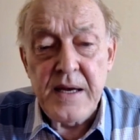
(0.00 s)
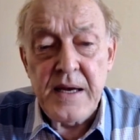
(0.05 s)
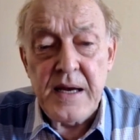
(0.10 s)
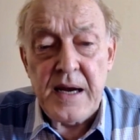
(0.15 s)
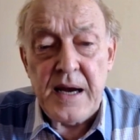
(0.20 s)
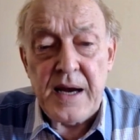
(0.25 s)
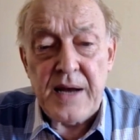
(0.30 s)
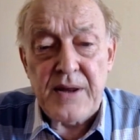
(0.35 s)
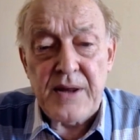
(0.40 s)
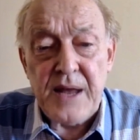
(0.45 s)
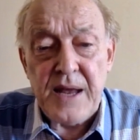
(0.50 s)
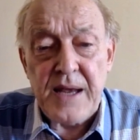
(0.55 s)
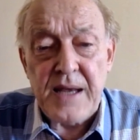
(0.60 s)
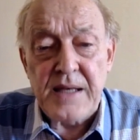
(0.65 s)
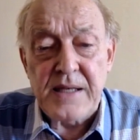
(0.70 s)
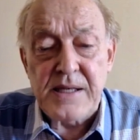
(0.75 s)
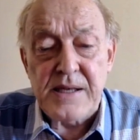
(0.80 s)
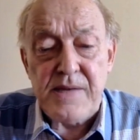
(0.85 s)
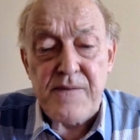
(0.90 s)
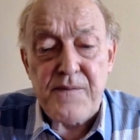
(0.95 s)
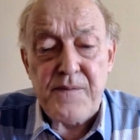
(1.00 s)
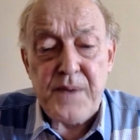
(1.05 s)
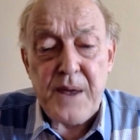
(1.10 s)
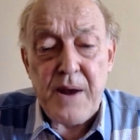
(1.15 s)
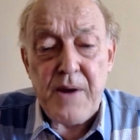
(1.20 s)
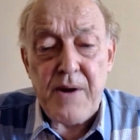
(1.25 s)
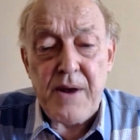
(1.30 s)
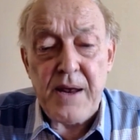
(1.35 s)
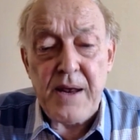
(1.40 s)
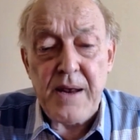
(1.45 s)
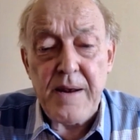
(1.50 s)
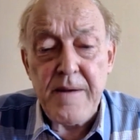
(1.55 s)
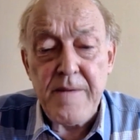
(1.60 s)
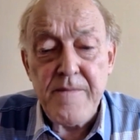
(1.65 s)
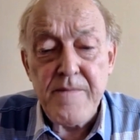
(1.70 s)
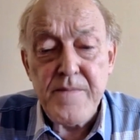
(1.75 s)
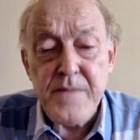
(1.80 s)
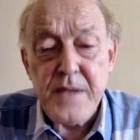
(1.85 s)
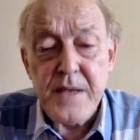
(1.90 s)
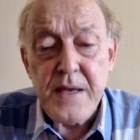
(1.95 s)
I think it's a very
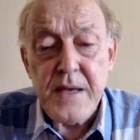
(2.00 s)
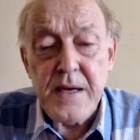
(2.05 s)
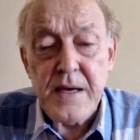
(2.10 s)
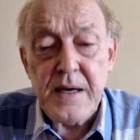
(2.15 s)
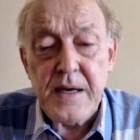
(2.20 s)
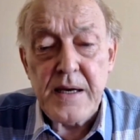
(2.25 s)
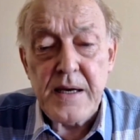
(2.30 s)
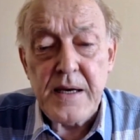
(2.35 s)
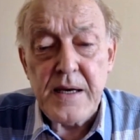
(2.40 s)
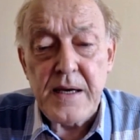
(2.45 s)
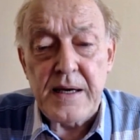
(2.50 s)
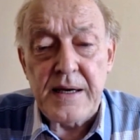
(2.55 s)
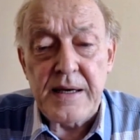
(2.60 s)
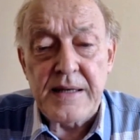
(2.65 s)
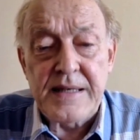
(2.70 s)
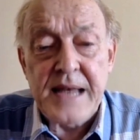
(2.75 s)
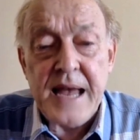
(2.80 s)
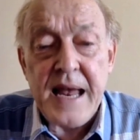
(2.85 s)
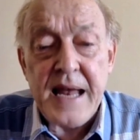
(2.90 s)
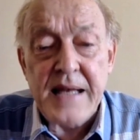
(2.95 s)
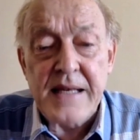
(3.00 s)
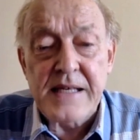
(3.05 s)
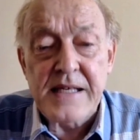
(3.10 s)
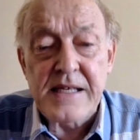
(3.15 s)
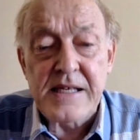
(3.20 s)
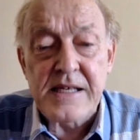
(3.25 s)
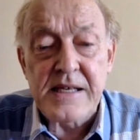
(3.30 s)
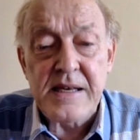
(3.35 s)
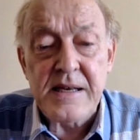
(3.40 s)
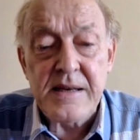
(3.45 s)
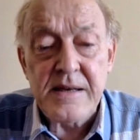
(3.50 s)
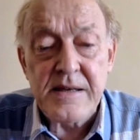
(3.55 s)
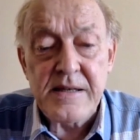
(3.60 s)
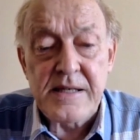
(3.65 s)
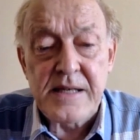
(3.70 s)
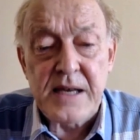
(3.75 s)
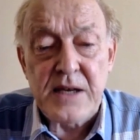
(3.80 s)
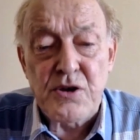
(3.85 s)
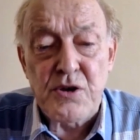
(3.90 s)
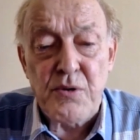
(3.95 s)
tense
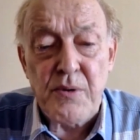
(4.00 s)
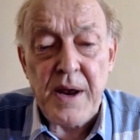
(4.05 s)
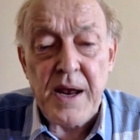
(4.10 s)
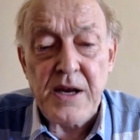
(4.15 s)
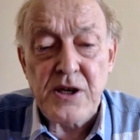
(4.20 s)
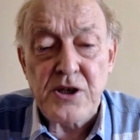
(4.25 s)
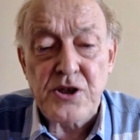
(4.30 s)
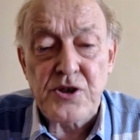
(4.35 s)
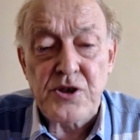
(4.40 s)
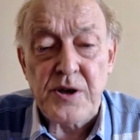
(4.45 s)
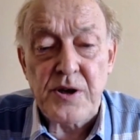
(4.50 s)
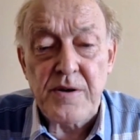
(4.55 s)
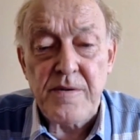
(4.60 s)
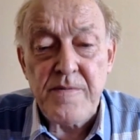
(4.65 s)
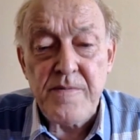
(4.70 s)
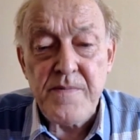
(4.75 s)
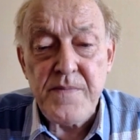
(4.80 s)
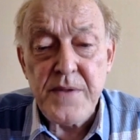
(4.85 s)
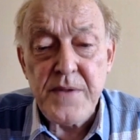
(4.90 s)
situation.